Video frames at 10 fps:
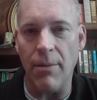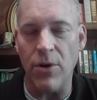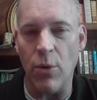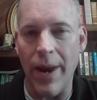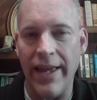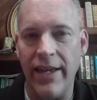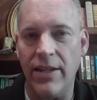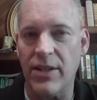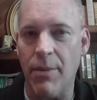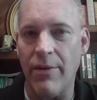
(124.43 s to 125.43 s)
your
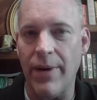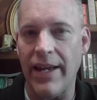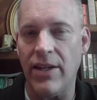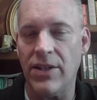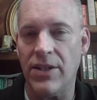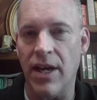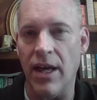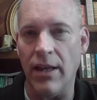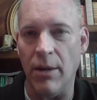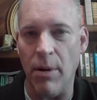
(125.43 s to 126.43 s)
rankings and my rankings
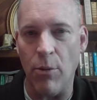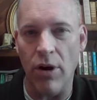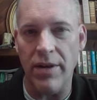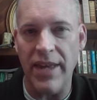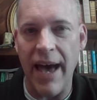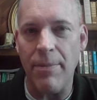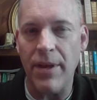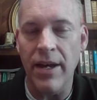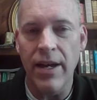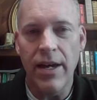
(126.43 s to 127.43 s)
a little bit more in
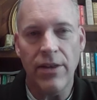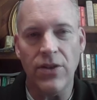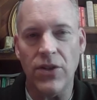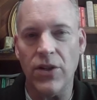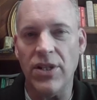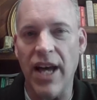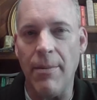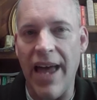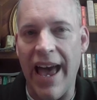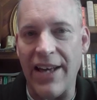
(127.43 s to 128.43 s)
depth. This is a good
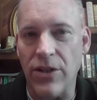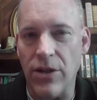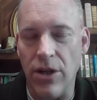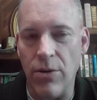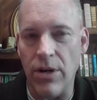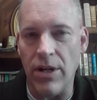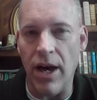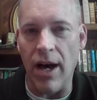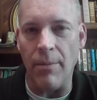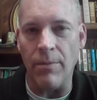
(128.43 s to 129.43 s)
time to ask you that you would
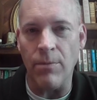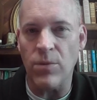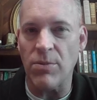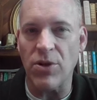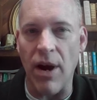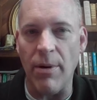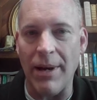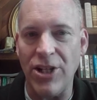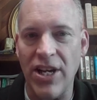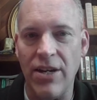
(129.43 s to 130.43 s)
subscribe to
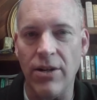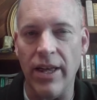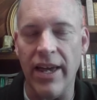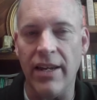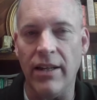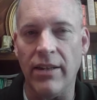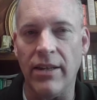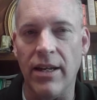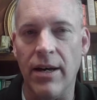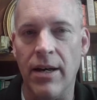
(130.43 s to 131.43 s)
my channel and click
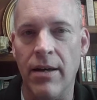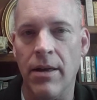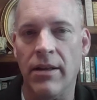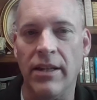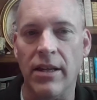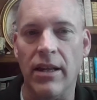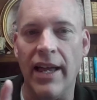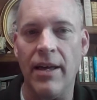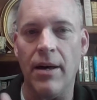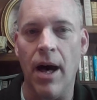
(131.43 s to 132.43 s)
the
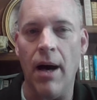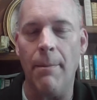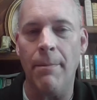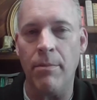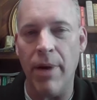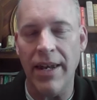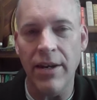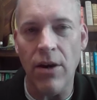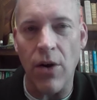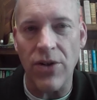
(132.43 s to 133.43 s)
like
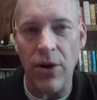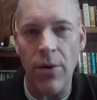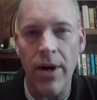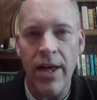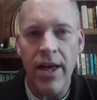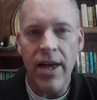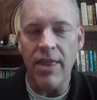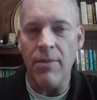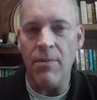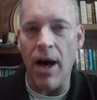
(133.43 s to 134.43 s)
button also,
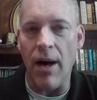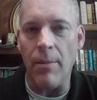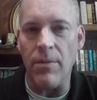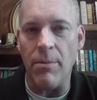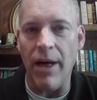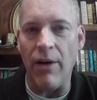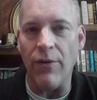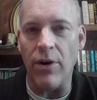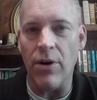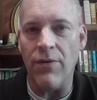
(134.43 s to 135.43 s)
and the bell
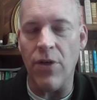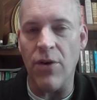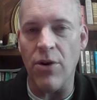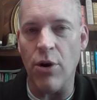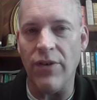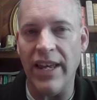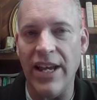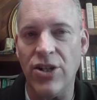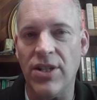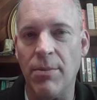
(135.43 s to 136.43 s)
for further
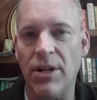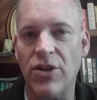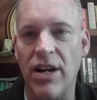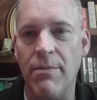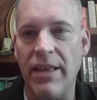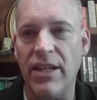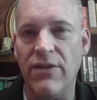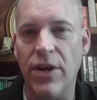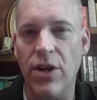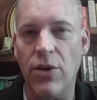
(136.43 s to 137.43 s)
notifications. I'm going to try and make
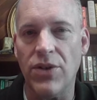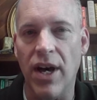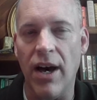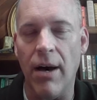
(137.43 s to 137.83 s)
these videos